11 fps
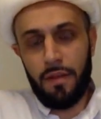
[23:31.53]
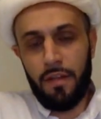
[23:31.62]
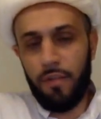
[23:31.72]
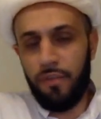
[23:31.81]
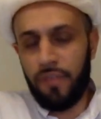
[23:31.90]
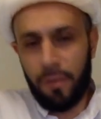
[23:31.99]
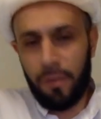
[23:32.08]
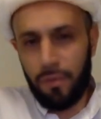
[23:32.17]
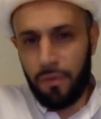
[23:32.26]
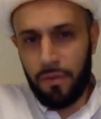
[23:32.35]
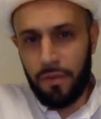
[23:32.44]
And you say,
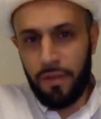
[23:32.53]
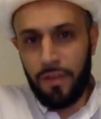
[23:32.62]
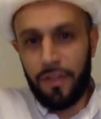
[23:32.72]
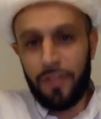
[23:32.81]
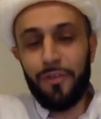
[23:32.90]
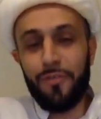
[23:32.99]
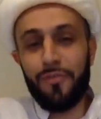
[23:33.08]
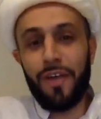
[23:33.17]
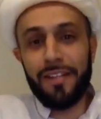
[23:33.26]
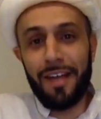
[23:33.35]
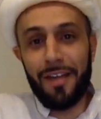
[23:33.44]
and then you
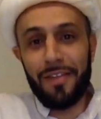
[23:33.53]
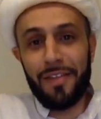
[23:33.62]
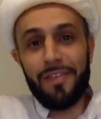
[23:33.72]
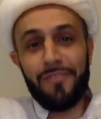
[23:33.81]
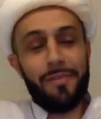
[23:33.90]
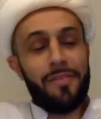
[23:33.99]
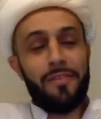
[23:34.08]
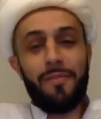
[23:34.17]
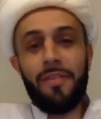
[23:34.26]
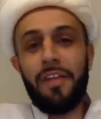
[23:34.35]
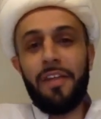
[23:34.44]
find out that they've made,
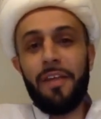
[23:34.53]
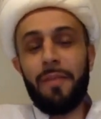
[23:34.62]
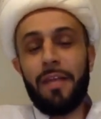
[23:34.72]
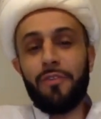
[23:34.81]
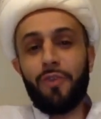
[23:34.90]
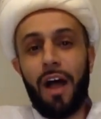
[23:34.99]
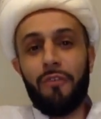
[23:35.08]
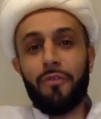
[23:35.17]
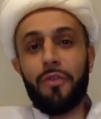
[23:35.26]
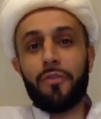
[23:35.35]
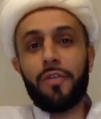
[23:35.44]
they've, they made dua
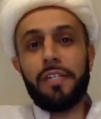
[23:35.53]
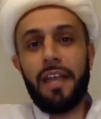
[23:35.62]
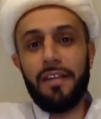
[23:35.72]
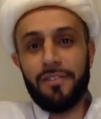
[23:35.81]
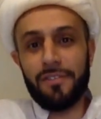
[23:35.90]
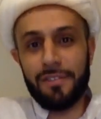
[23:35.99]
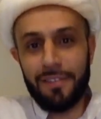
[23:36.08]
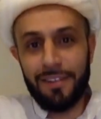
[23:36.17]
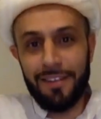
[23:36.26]
for three days,